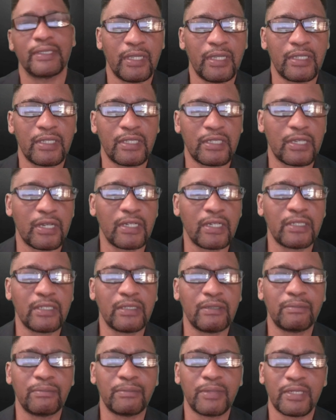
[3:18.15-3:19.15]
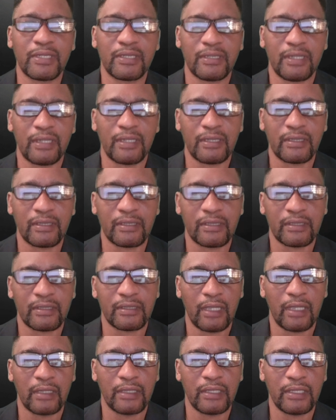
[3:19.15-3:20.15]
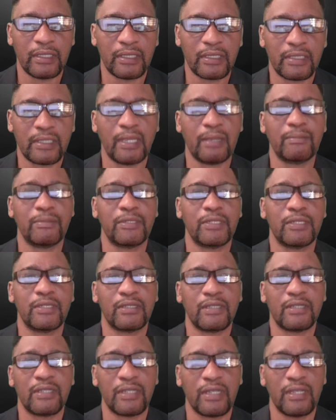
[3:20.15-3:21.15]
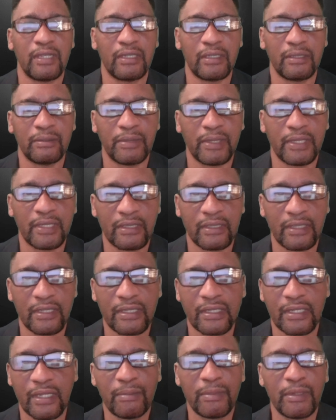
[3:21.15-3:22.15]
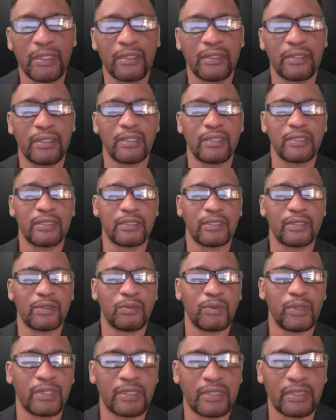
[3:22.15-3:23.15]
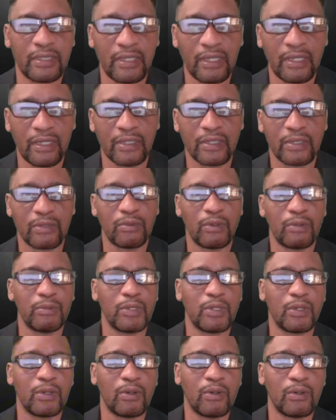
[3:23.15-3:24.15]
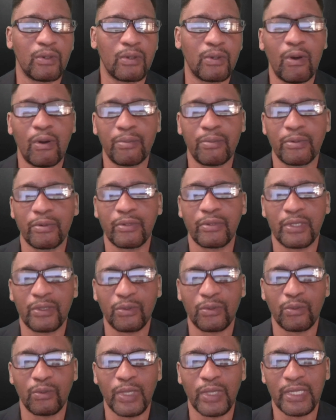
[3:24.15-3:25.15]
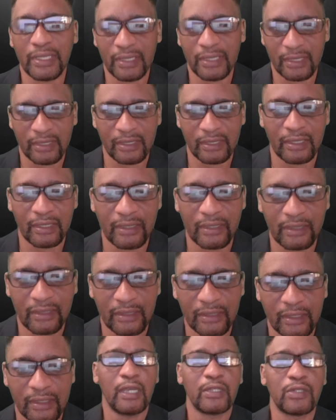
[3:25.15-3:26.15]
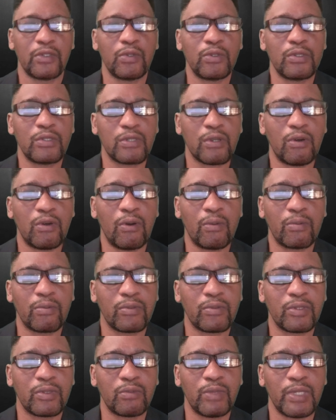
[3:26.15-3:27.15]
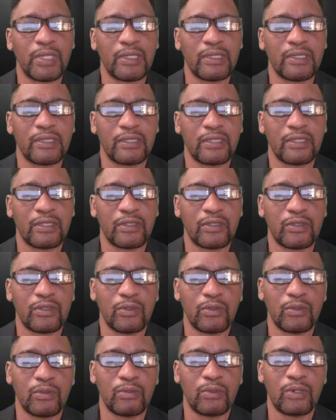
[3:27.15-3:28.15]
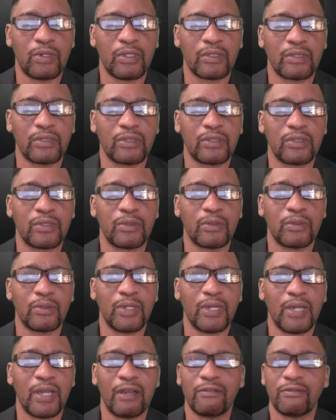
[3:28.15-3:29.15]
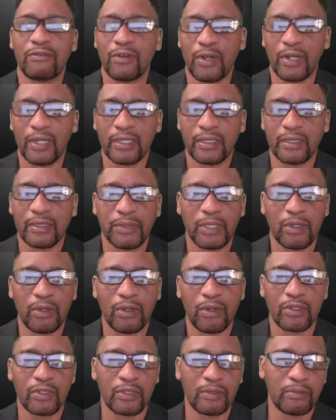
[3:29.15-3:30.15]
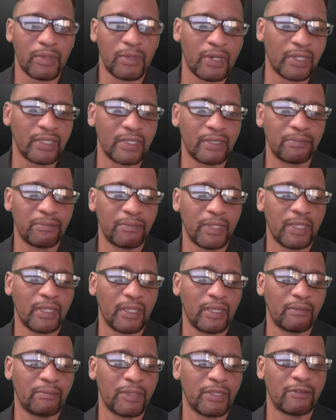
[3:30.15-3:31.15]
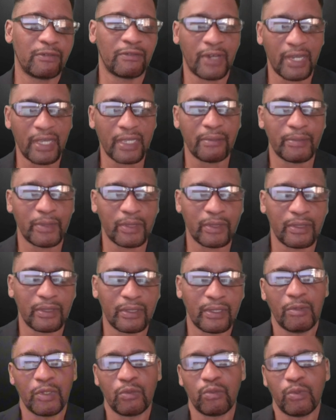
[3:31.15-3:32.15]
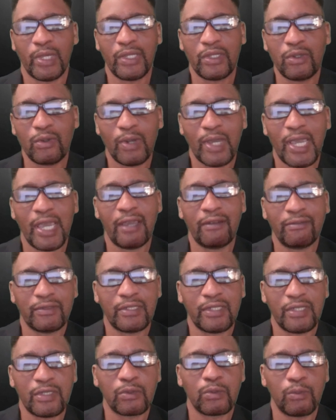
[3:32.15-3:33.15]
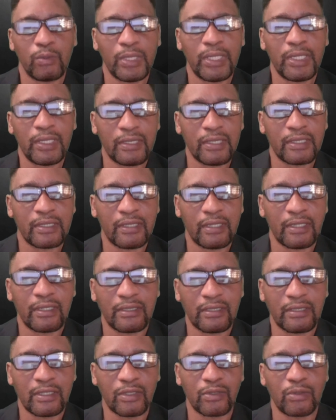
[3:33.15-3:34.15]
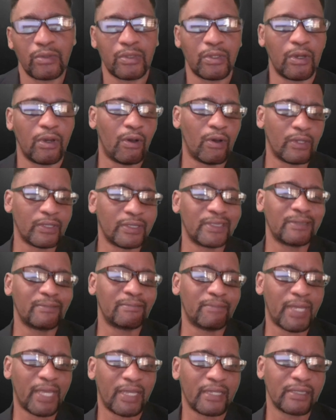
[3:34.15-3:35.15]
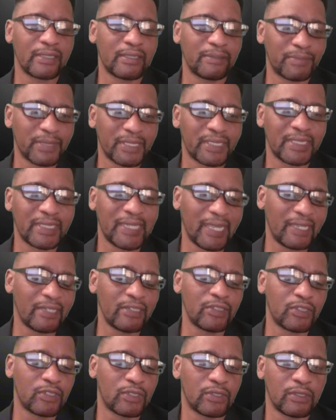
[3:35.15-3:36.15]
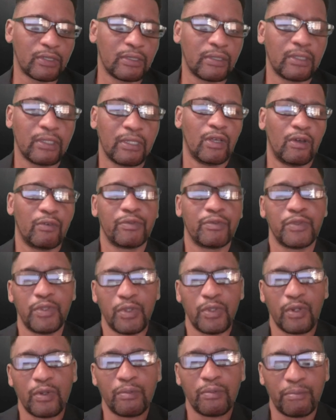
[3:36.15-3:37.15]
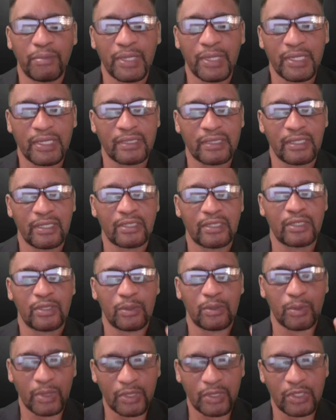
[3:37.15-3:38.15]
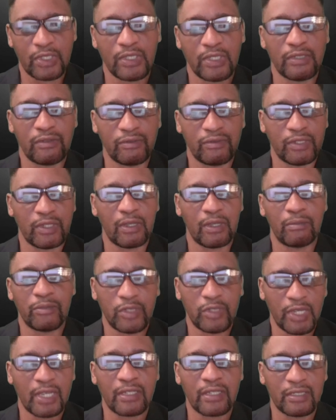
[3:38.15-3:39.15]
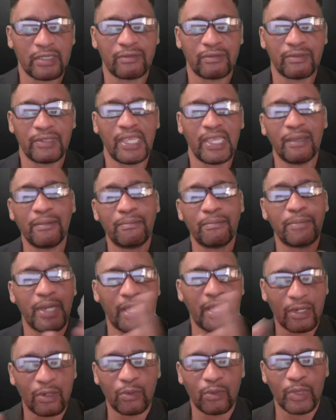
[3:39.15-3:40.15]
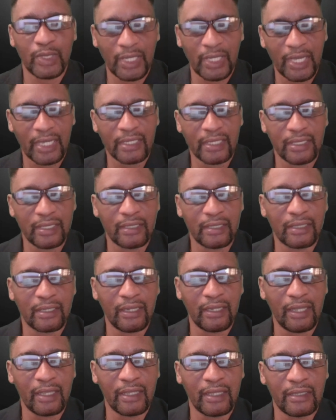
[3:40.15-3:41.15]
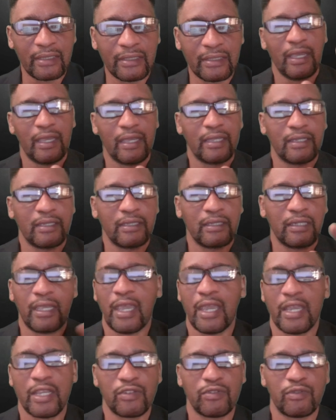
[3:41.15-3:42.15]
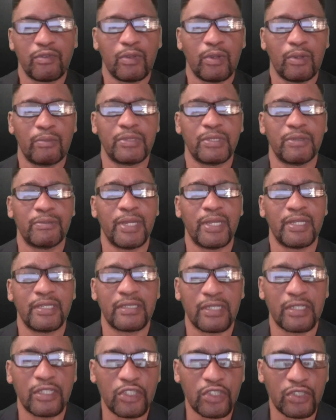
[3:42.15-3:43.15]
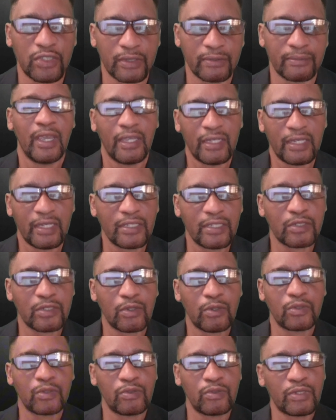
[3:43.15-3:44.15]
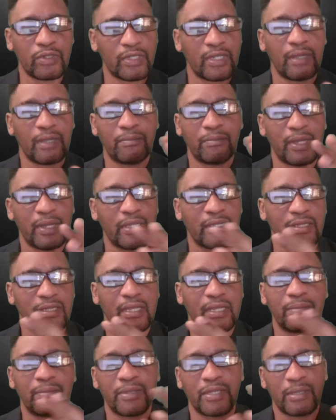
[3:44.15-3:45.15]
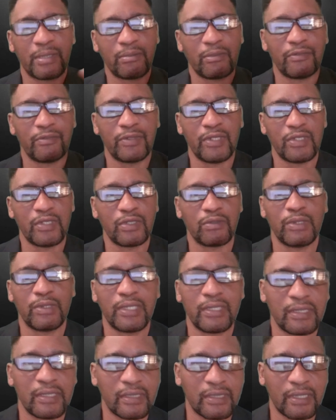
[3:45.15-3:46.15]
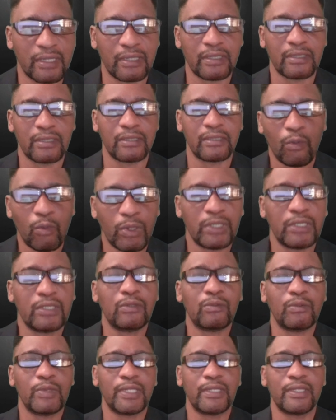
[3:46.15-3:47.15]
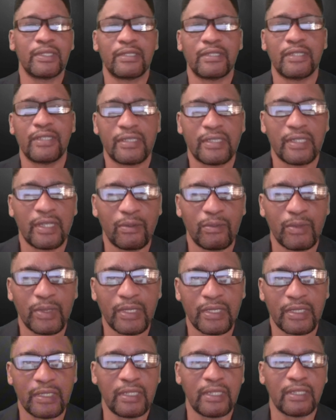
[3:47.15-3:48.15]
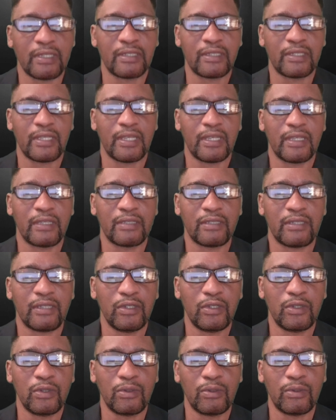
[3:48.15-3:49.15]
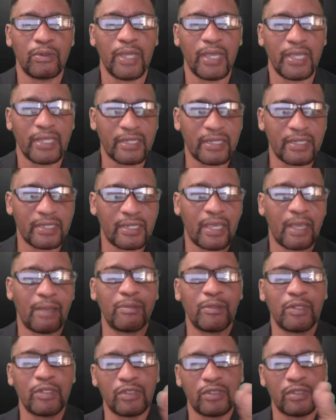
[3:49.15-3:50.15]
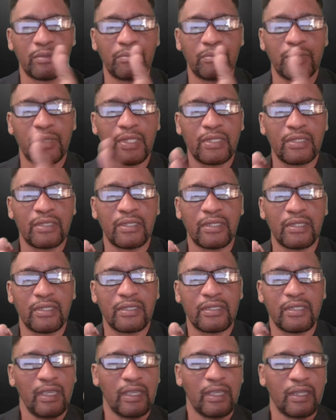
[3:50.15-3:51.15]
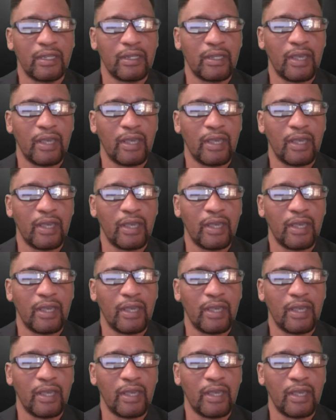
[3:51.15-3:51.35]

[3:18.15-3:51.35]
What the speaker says: In starting a business and in attempting to scale a business, some of the things that we are seeing is what we call corporate weaknesses. And those corporate weaknesses you want to avoid because the market may be viable. But when you have these weaknesses, it's going to undermine the potential of your business to achieve the objective, impact with the ideal client, and cash flow optimization. And let us go through step by step some of these weaknesses. One of the weaknesses that we see is that you establish the business in